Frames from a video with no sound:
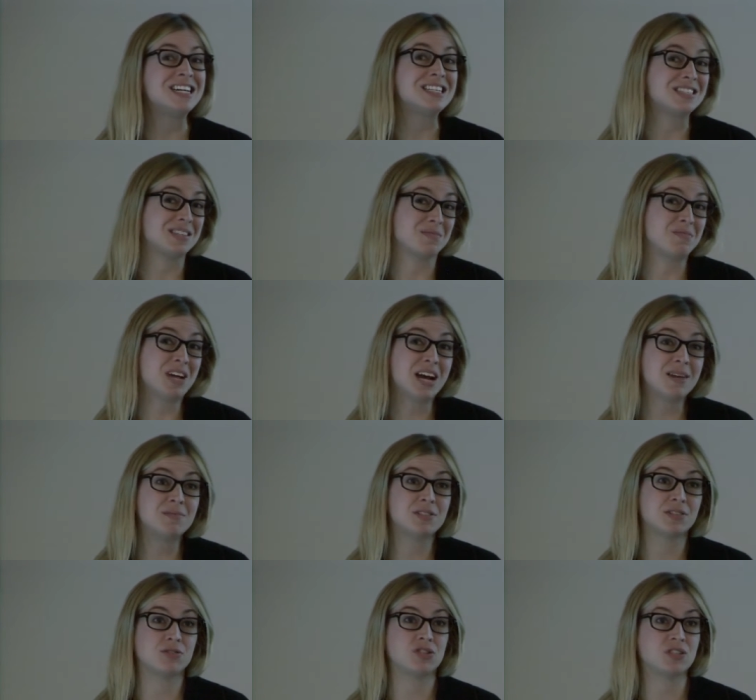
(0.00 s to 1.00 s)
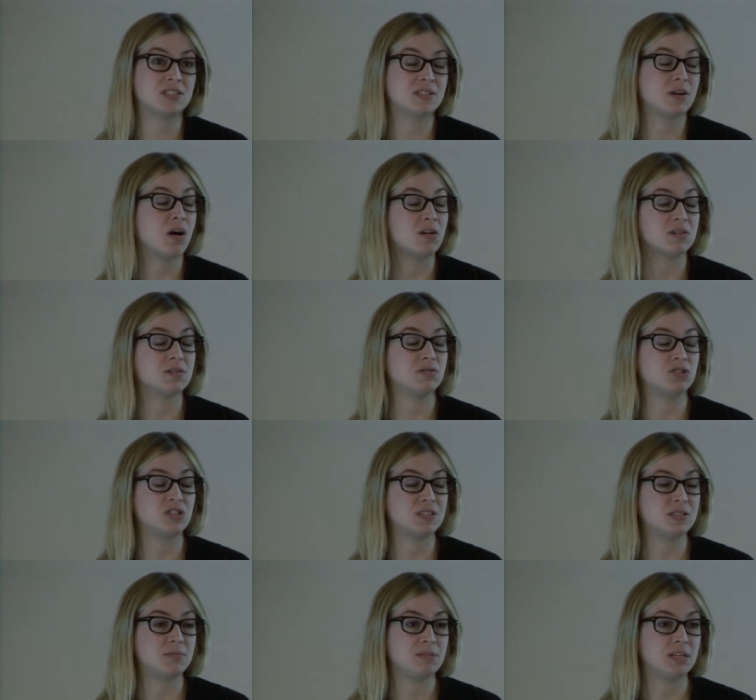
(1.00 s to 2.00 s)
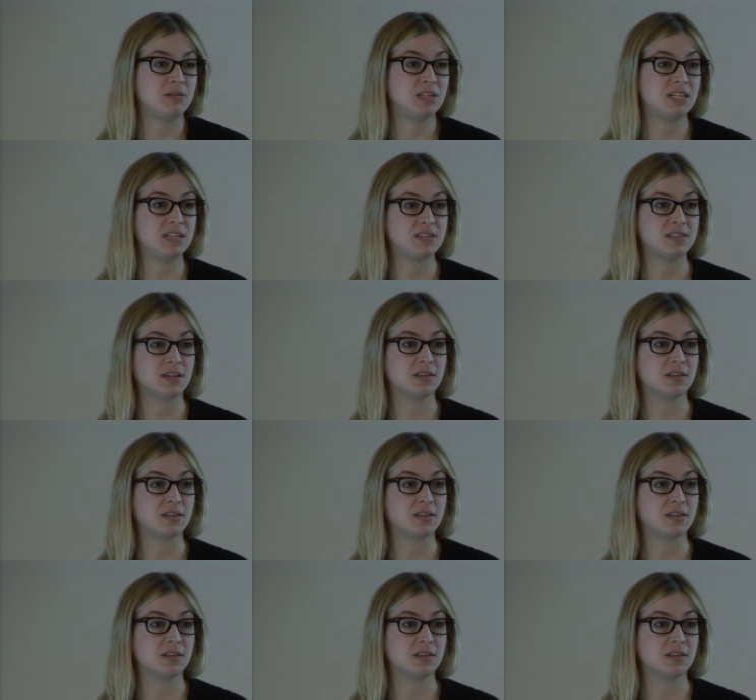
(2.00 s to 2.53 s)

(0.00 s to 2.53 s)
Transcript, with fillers: sometimes they're just also just to meet needs.